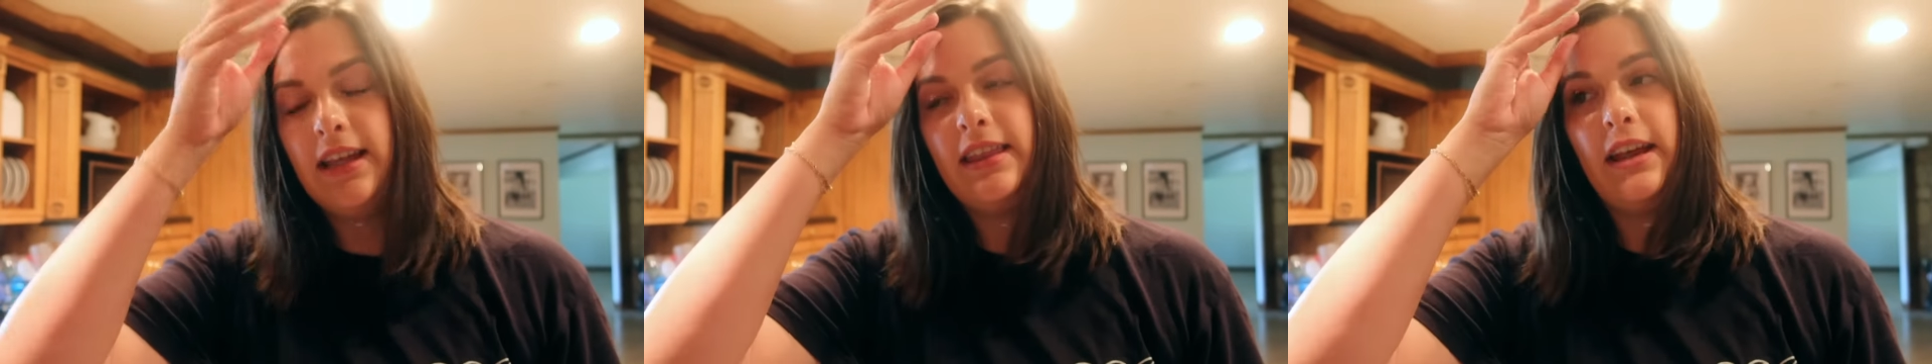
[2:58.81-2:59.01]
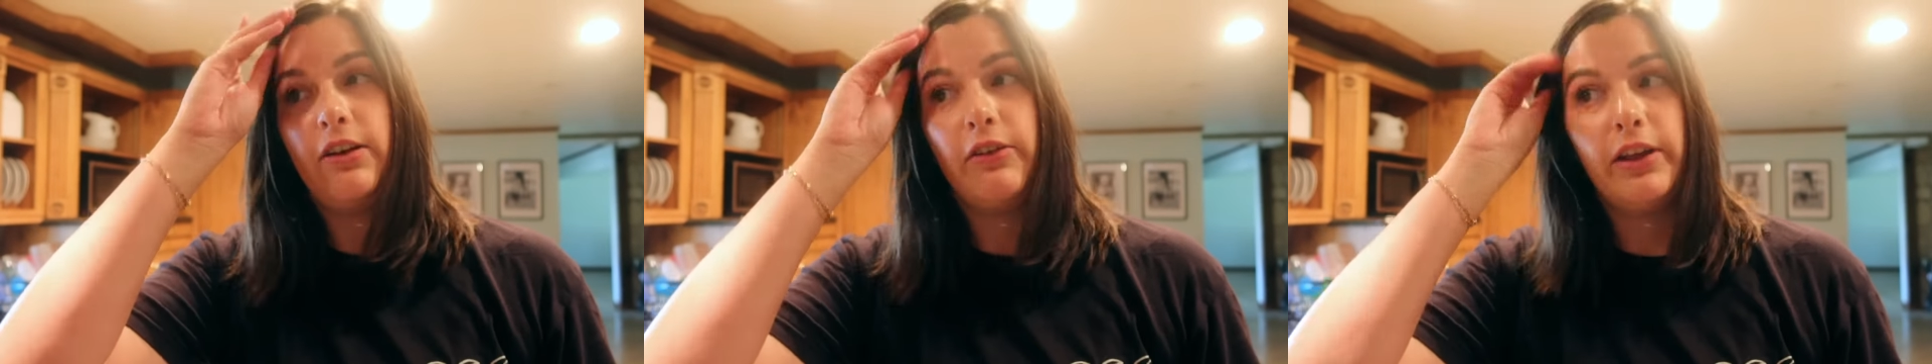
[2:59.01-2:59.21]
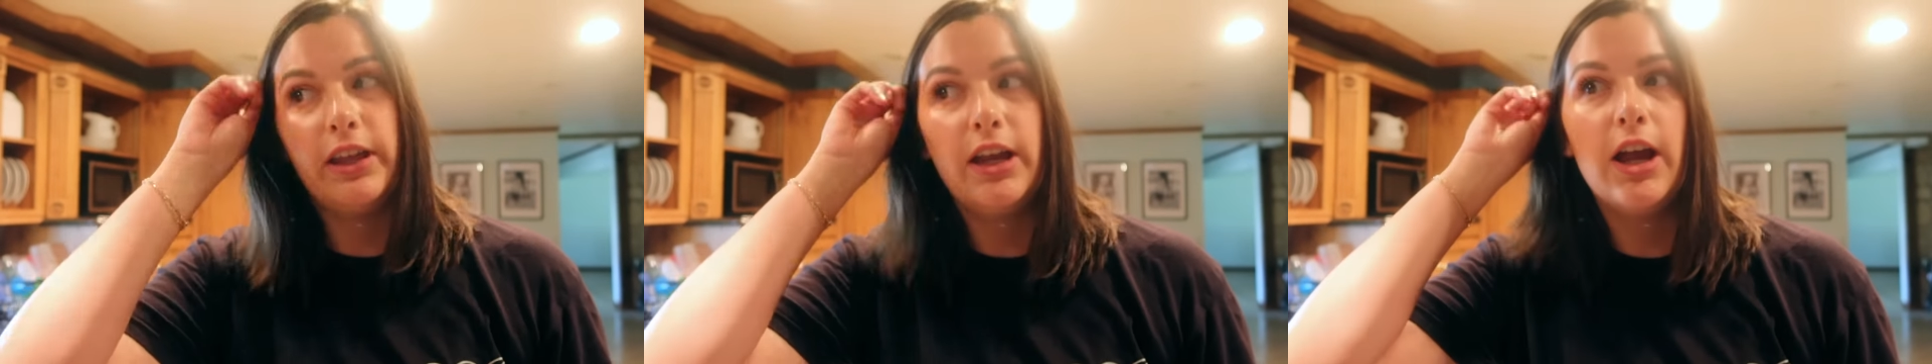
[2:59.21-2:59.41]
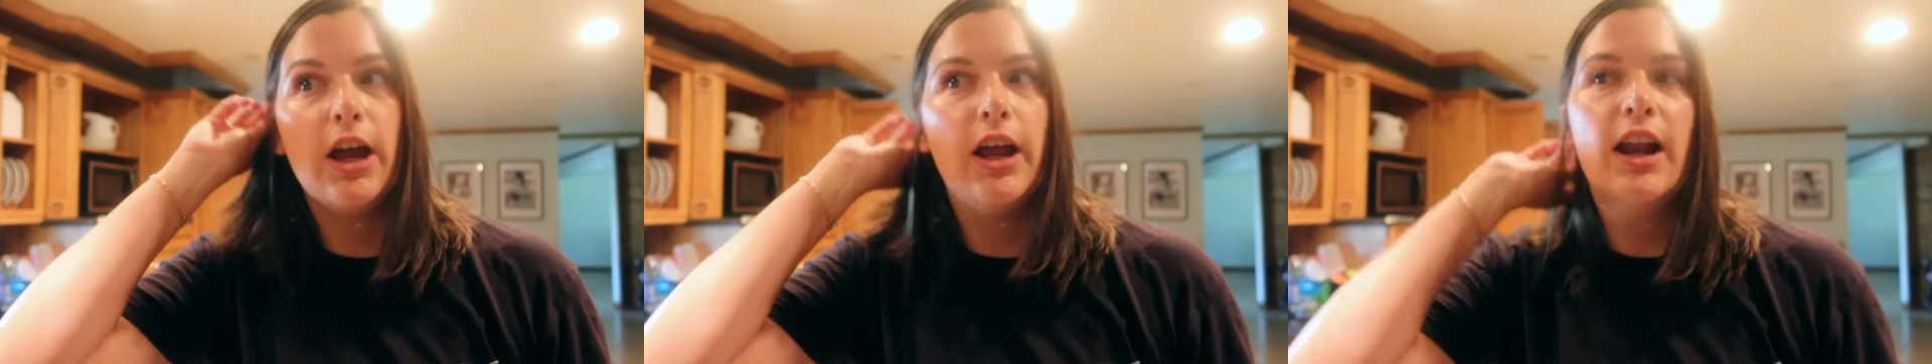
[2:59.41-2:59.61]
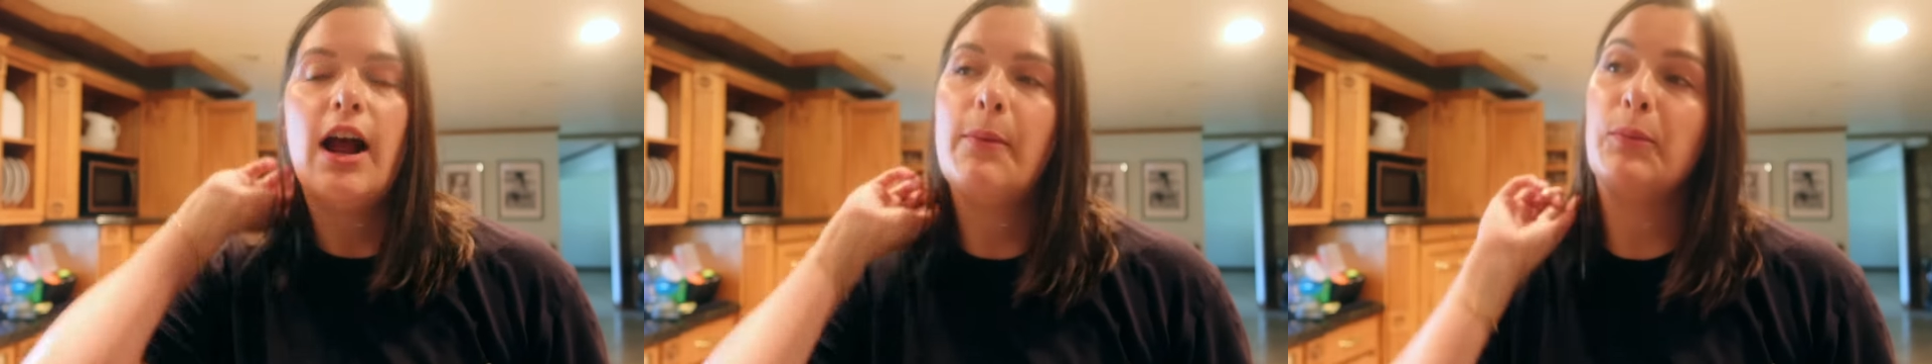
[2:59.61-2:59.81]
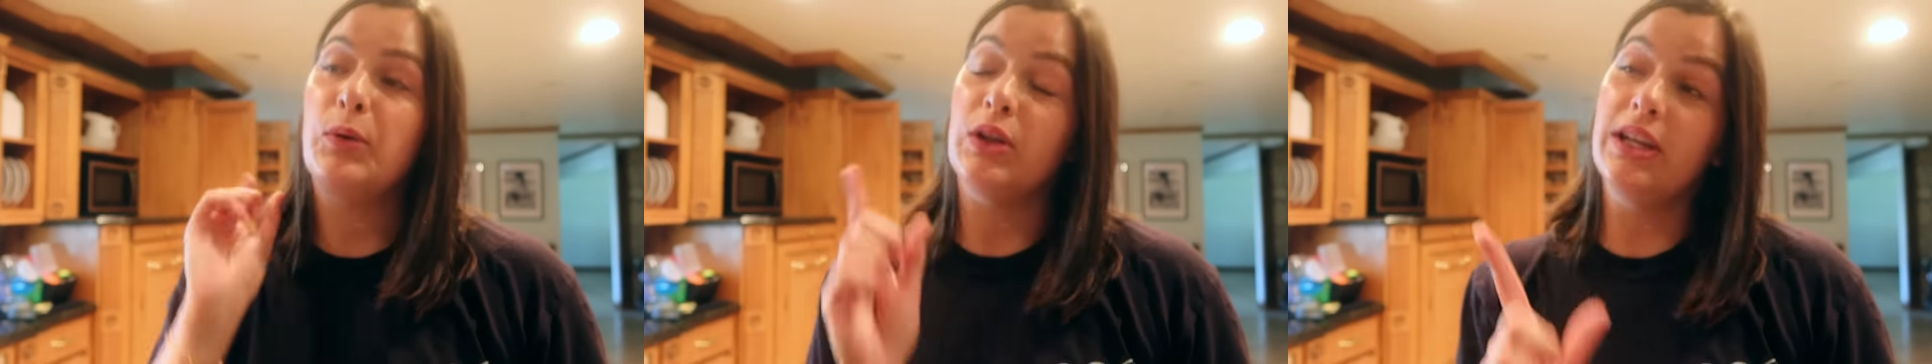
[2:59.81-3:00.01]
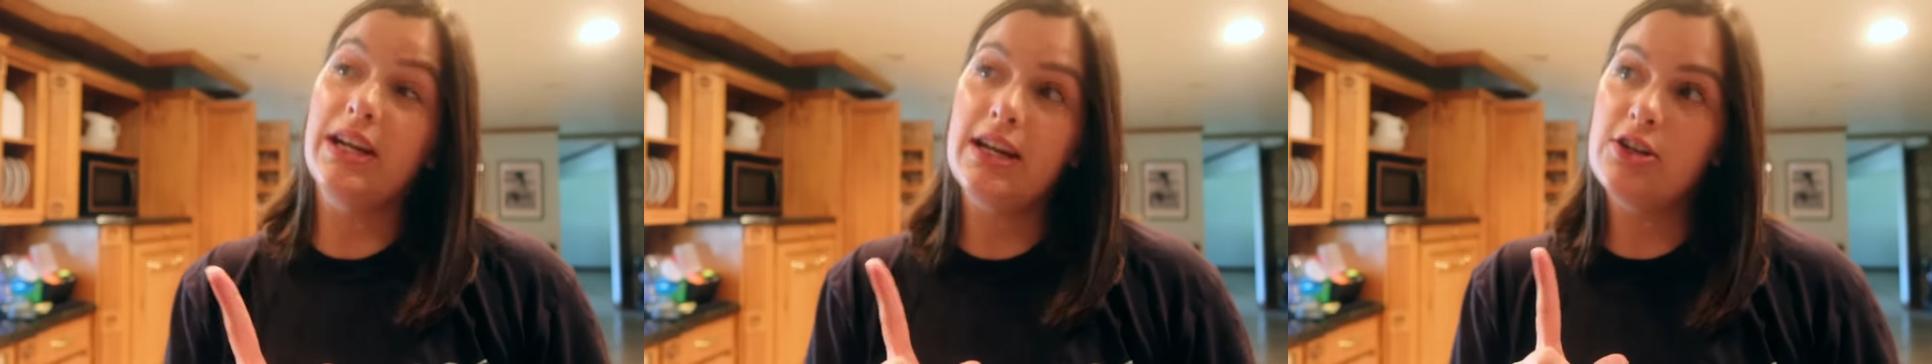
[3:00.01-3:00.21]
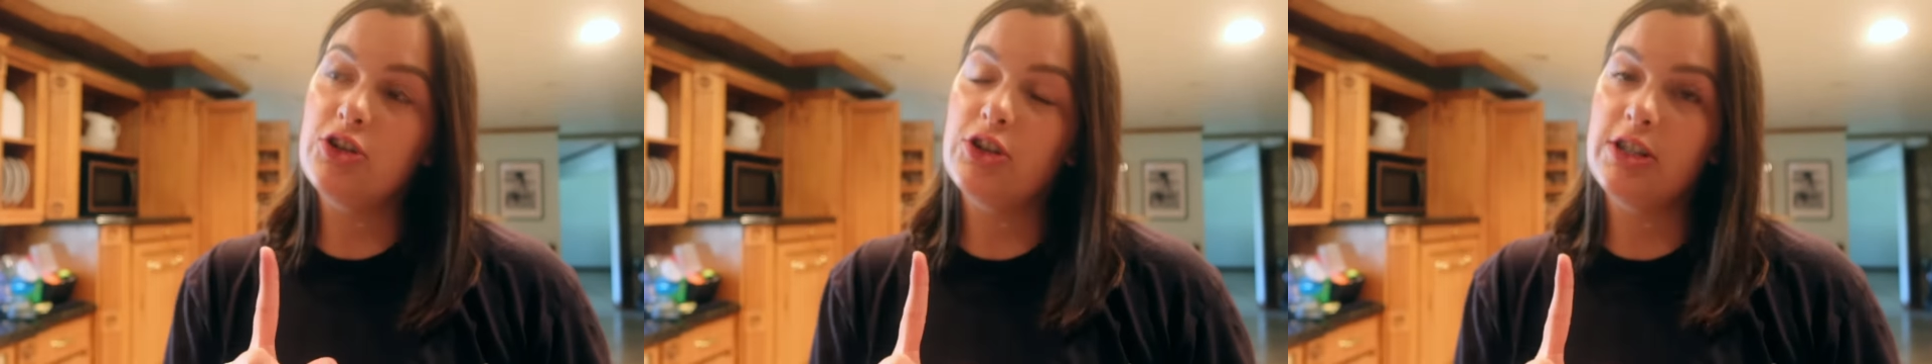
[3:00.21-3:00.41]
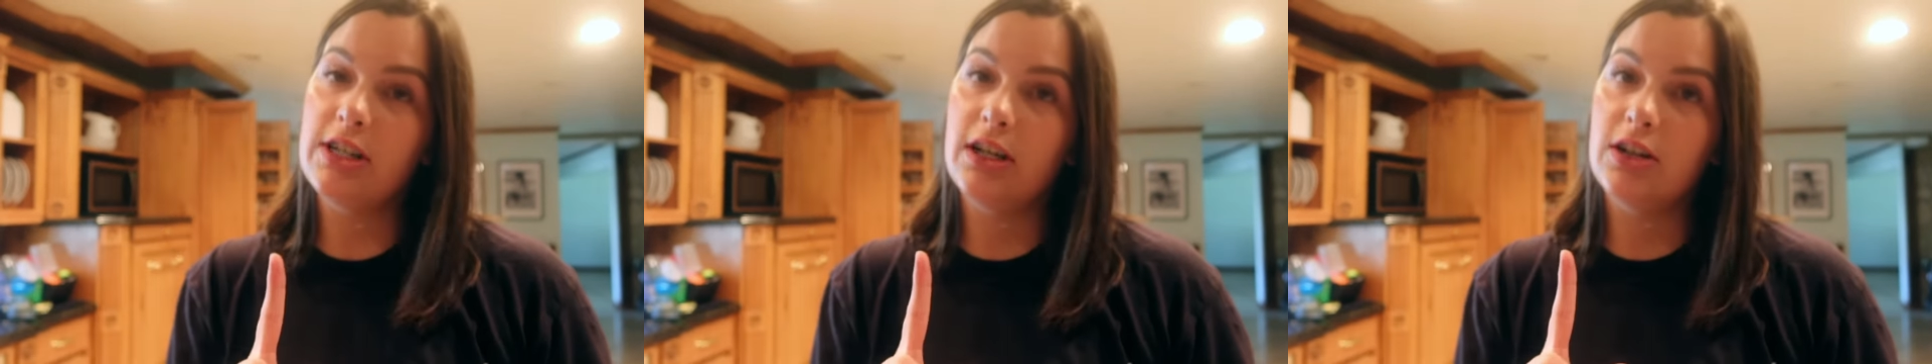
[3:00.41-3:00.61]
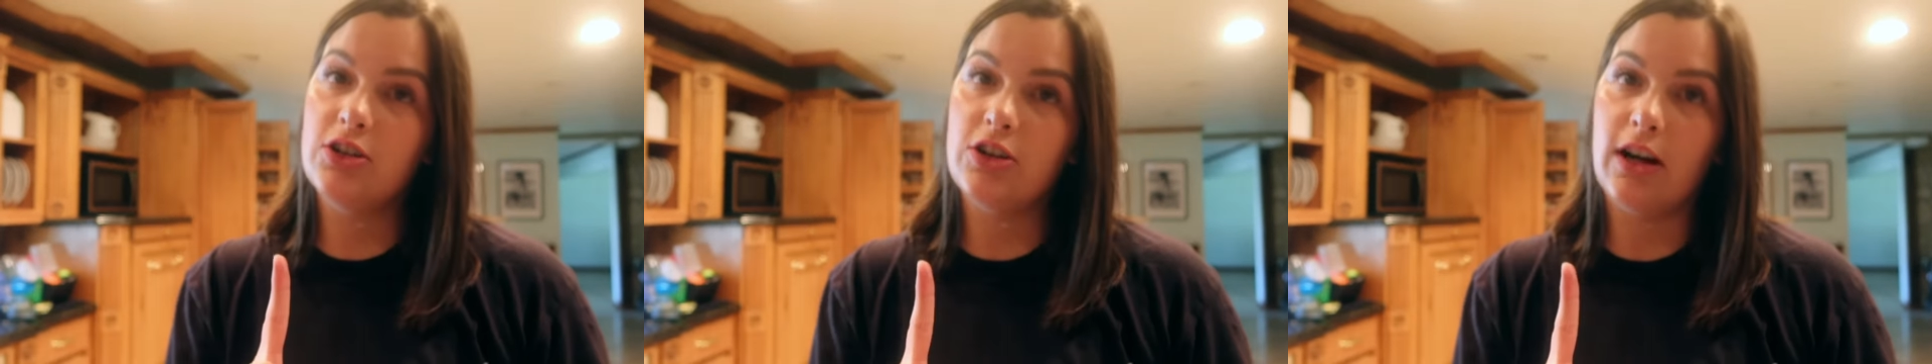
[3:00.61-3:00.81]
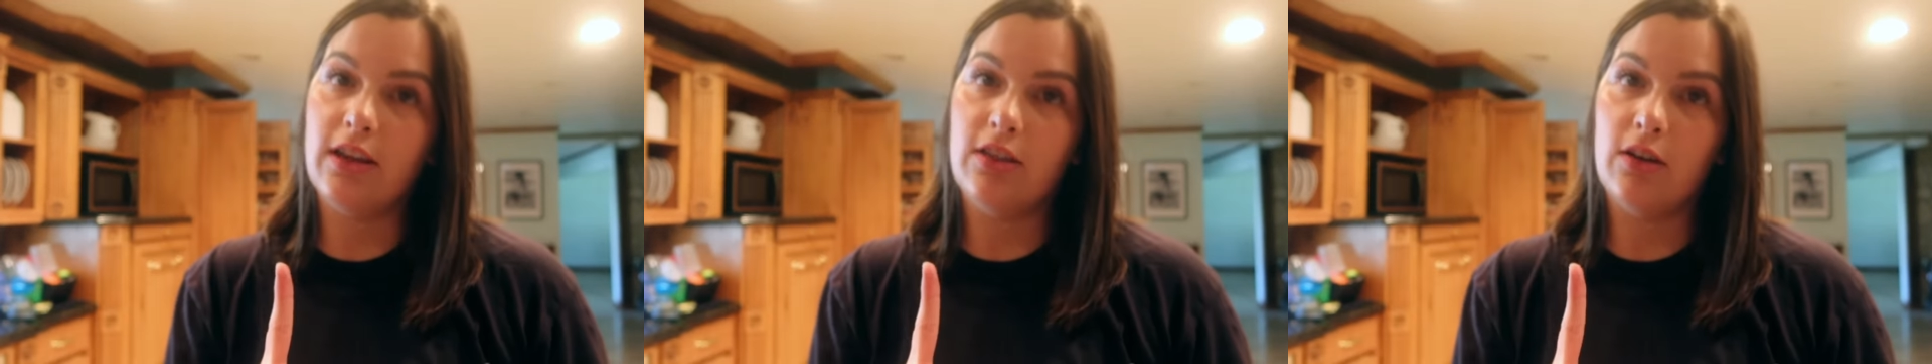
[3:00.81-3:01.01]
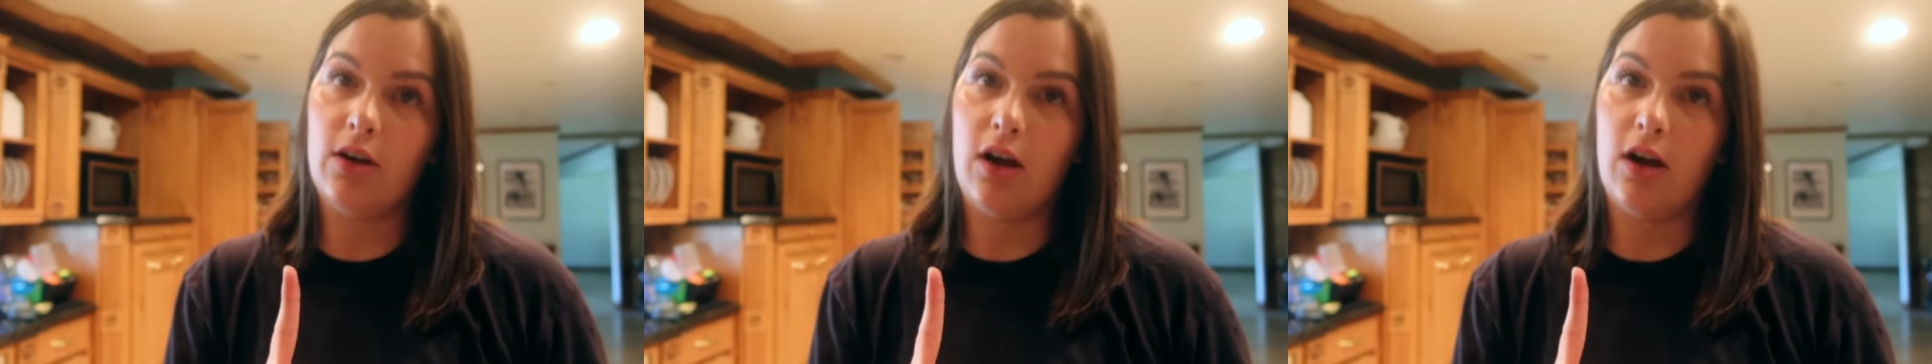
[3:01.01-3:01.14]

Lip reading: They're really good. I'm really interested in trying their